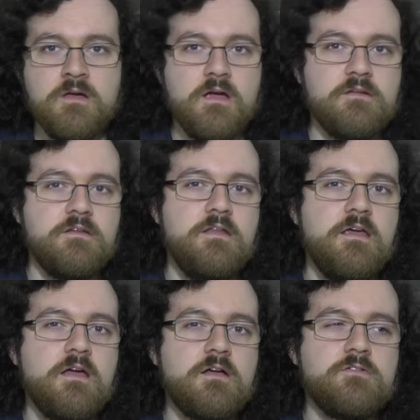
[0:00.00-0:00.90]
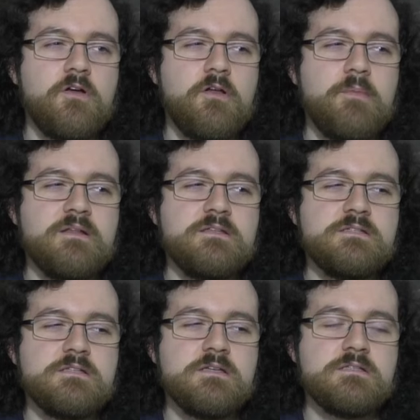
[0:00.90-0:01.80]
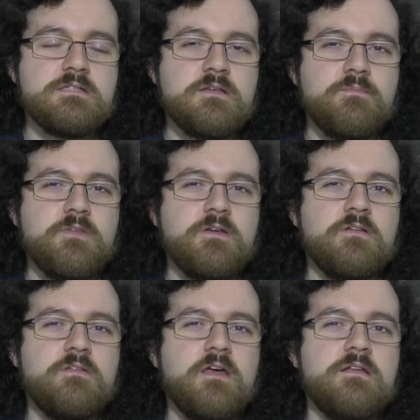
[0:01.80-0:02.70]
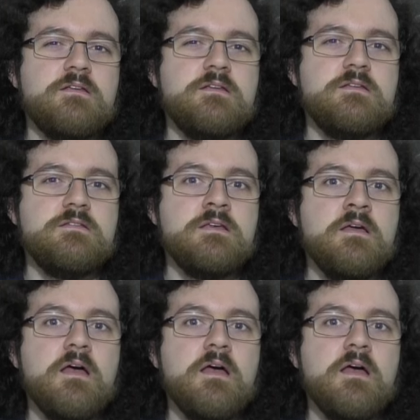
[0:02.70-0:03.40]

and today I thought I might discuss something that is